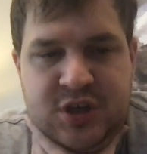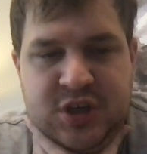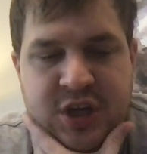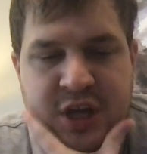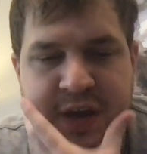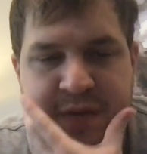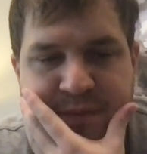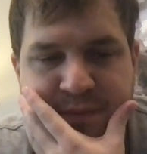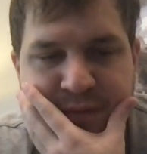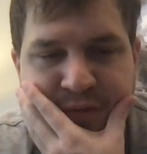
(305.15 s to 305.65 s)

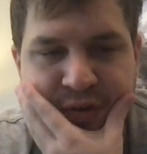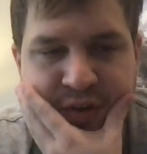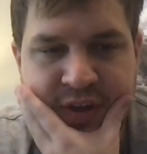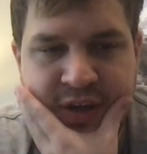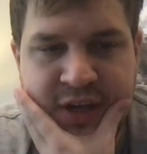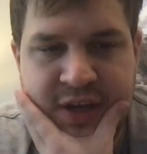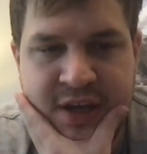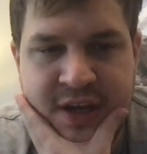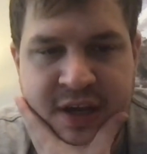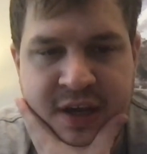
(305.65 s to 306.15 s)
Tip for
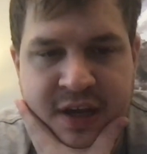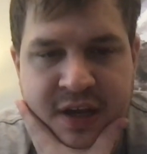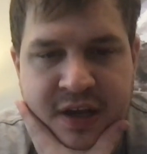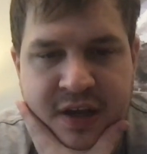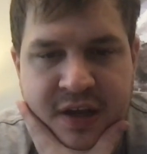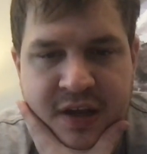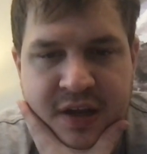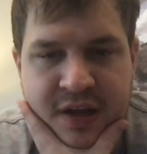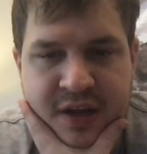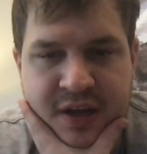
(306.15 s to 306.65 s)
the
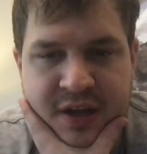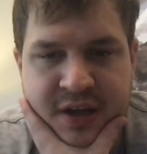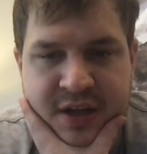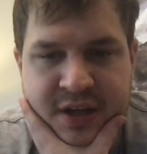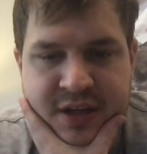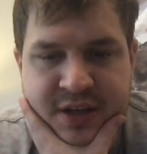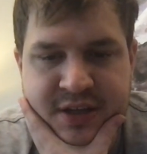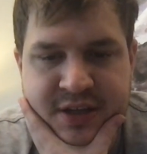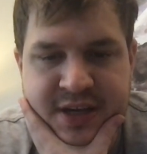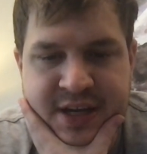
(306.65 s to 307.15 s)

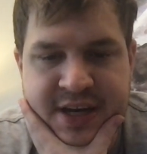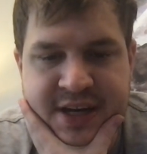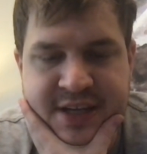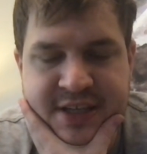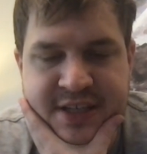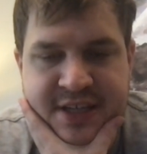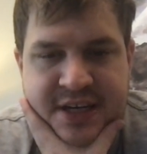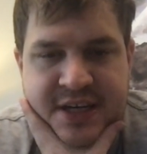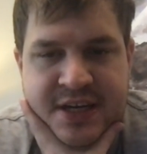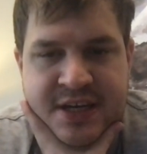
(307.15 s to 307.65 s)

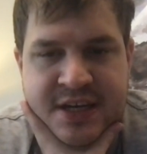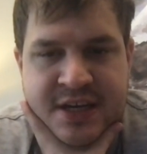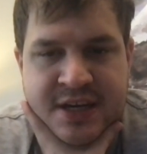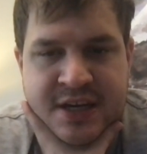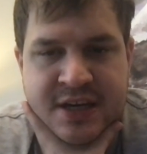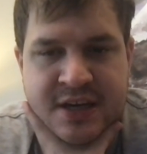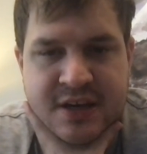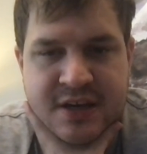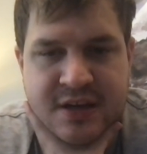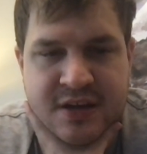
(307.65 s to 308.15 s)

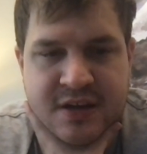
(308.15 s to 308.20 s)
Tennessee